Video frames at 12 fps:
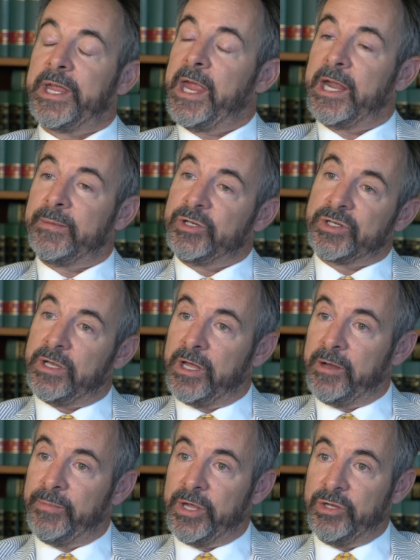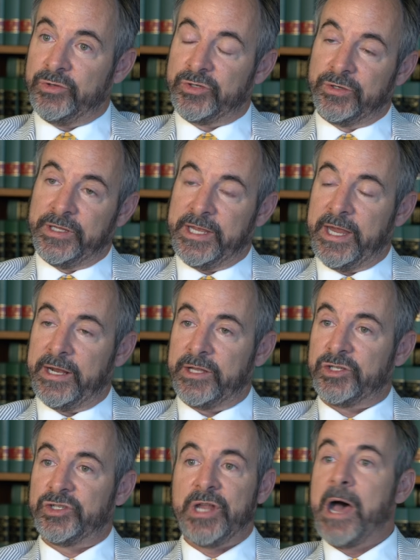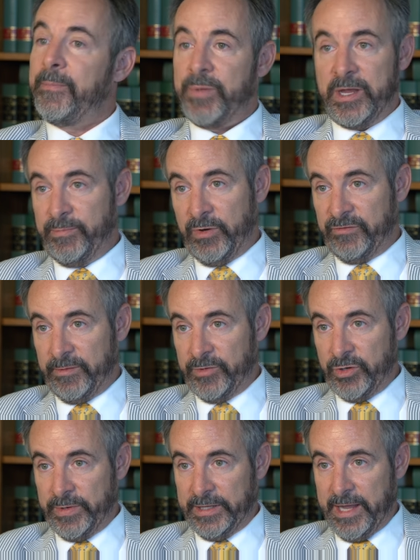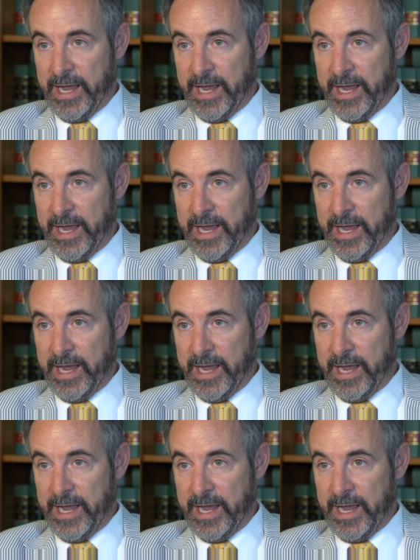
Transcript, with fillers: a cannabis club, but you certainly cannot stop people from doing